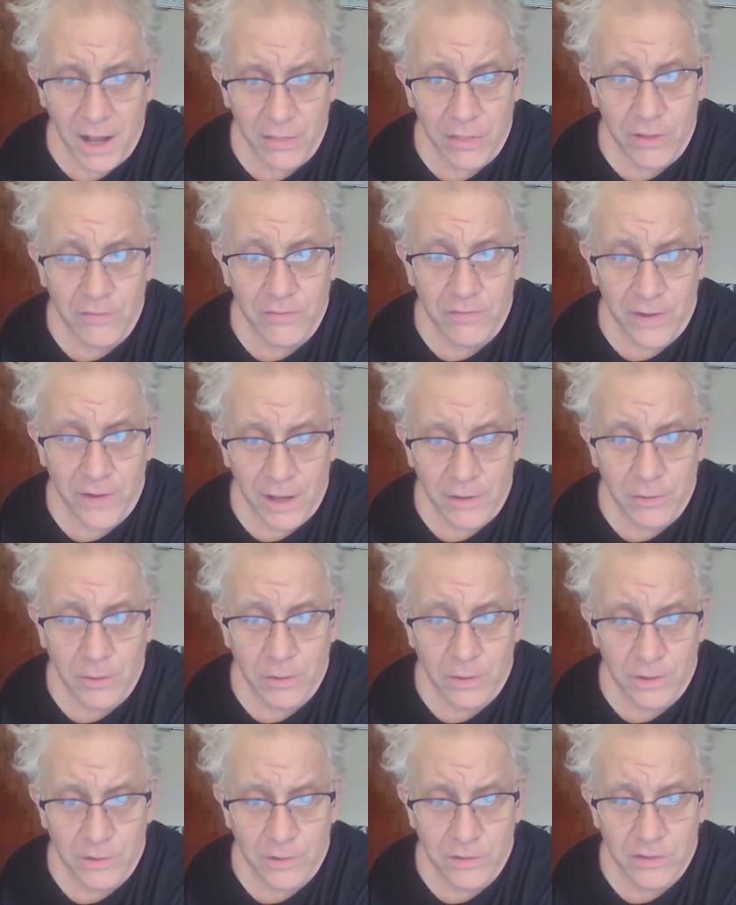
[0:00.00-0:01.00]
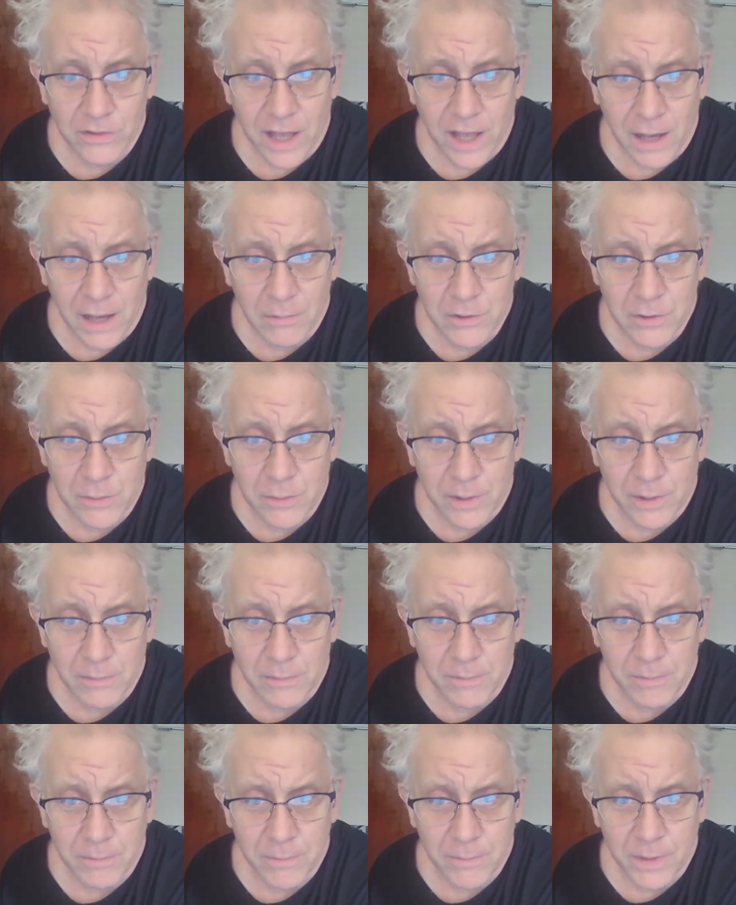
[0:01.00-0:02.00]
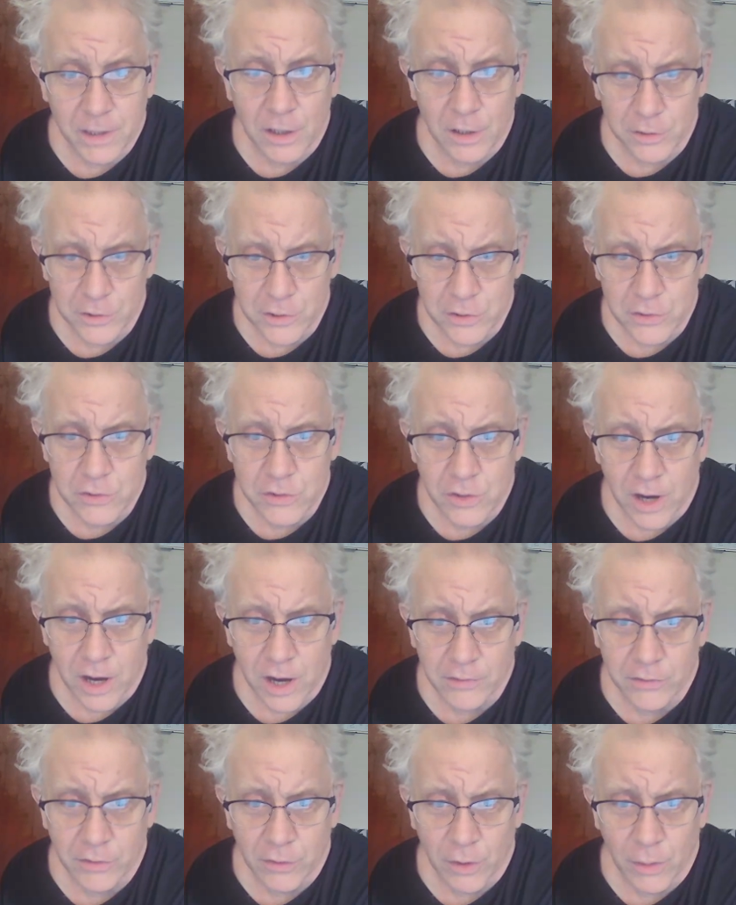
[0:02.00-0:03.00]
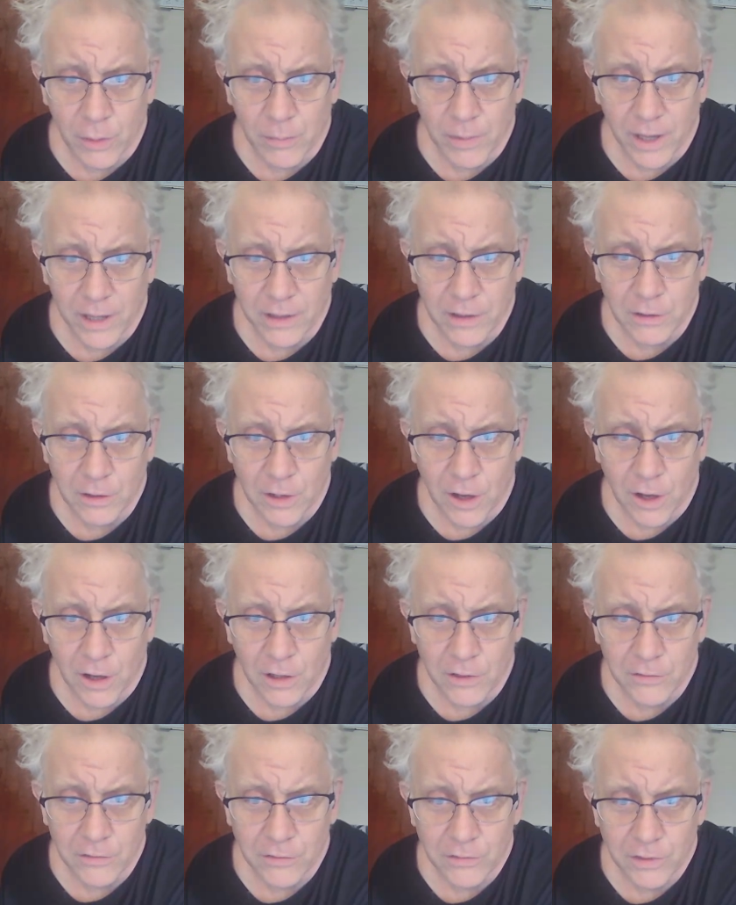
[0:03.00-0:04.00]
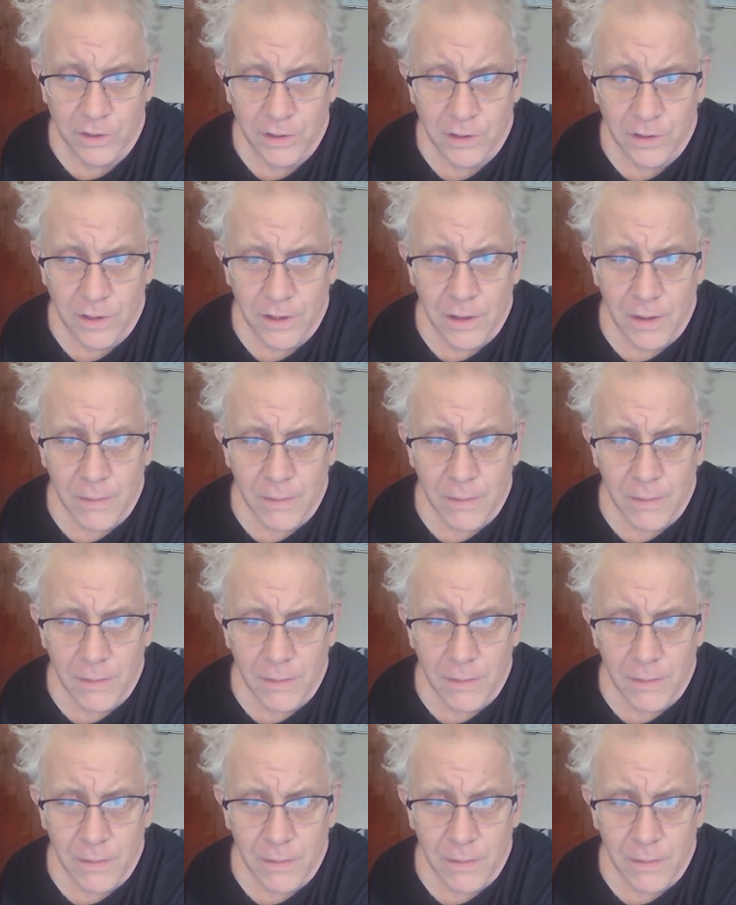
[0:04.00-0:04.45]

by the federal establishment because you tried to obey the laws,